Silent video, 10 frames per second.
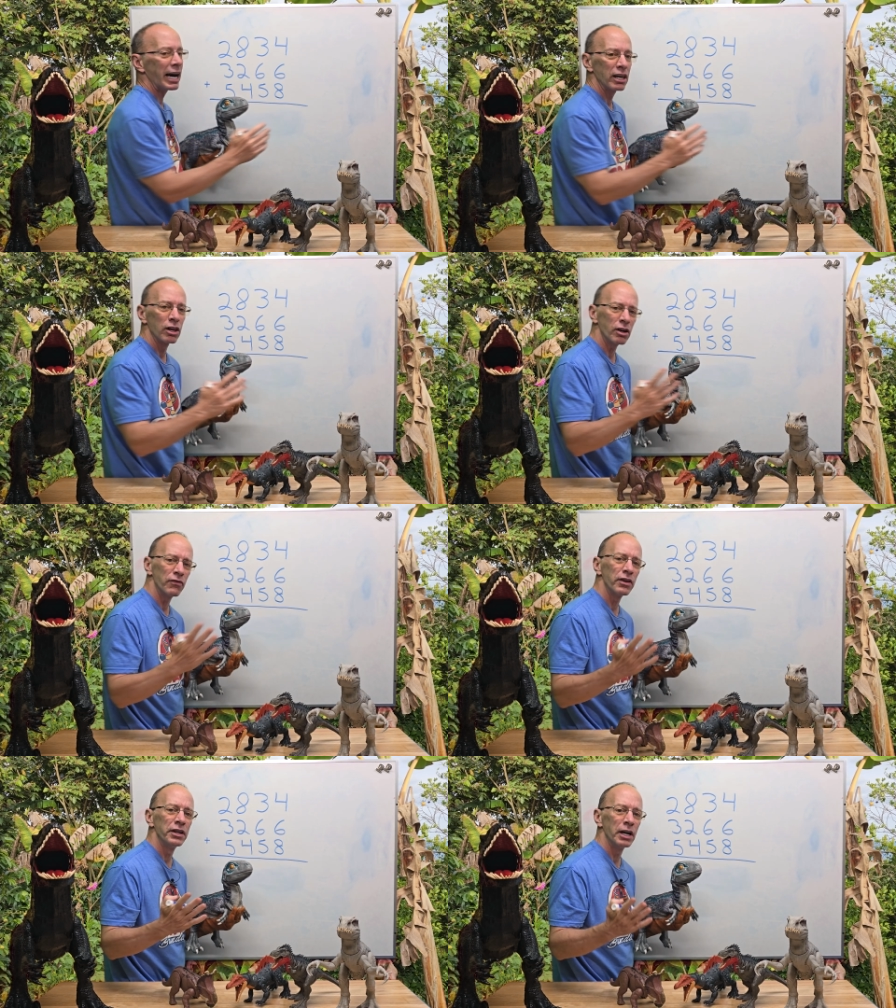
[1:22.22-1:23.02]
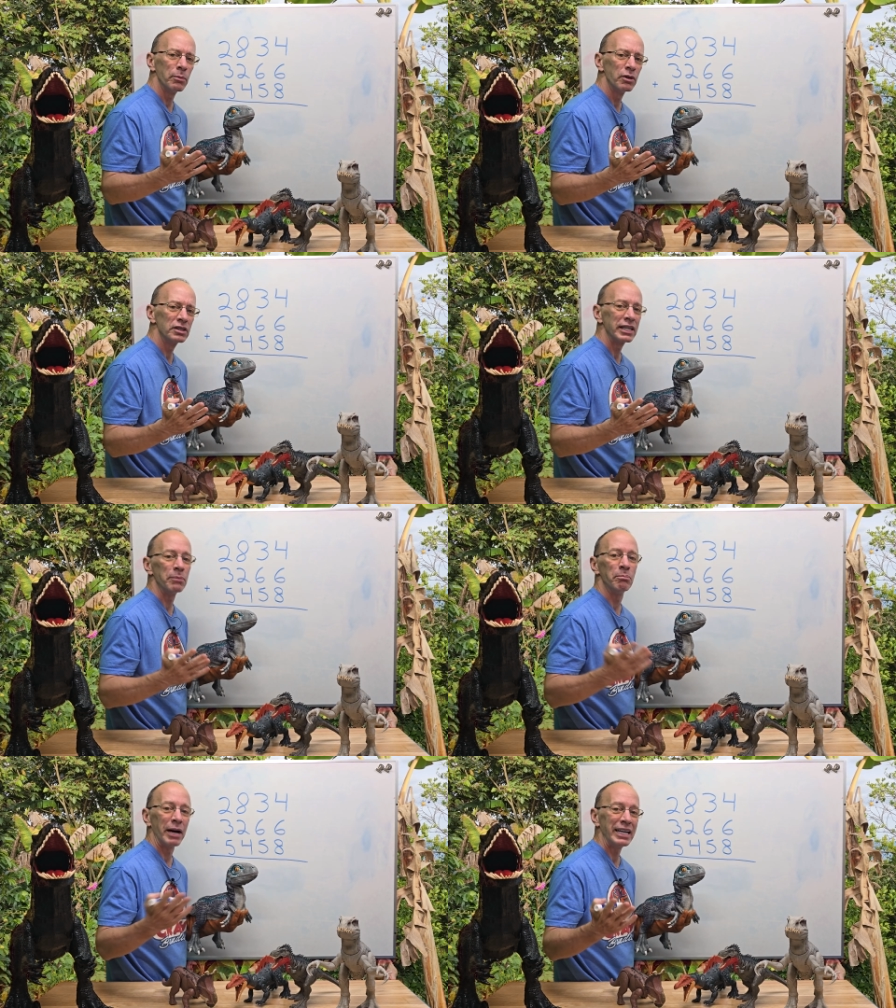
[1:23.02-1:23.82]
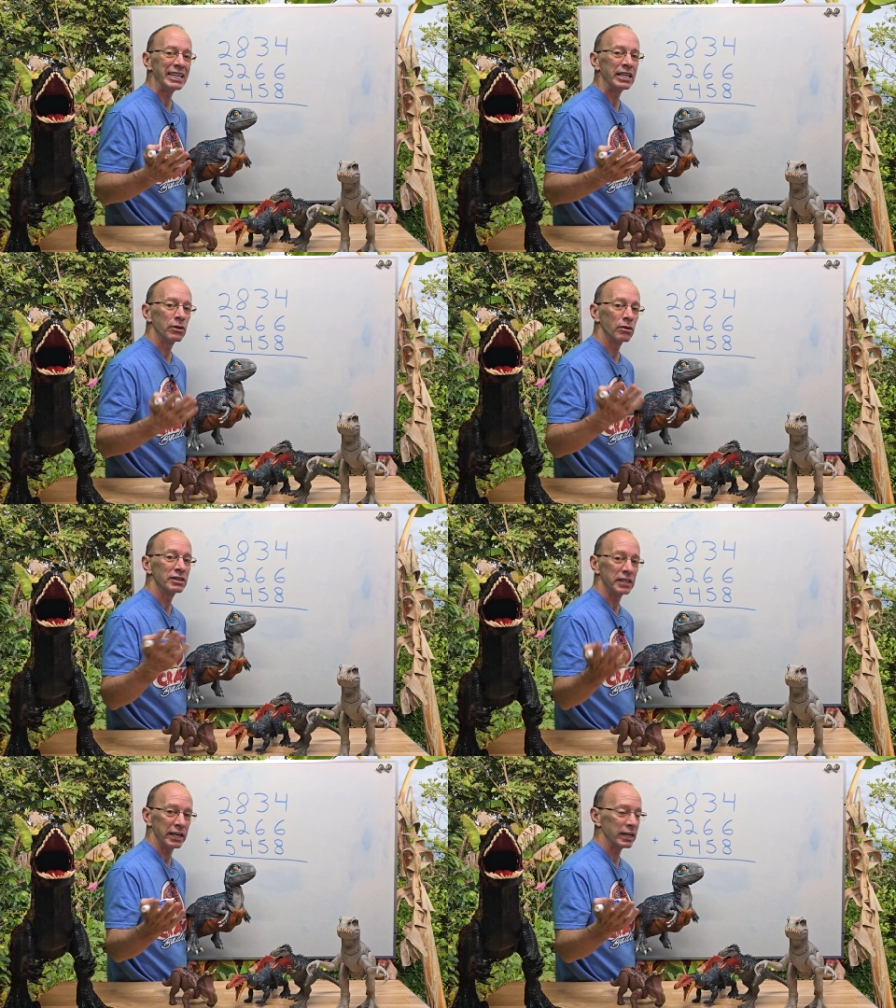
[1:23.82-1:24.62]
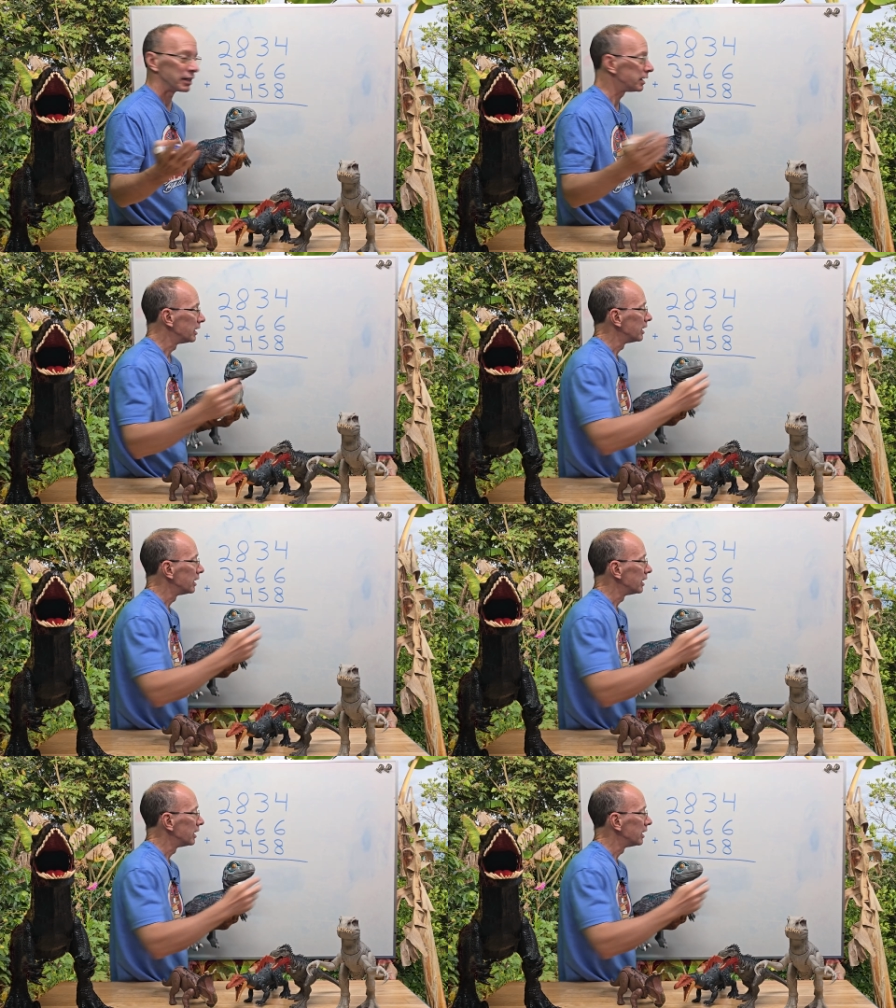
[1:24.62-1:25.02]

I look for numbers that might equal 10.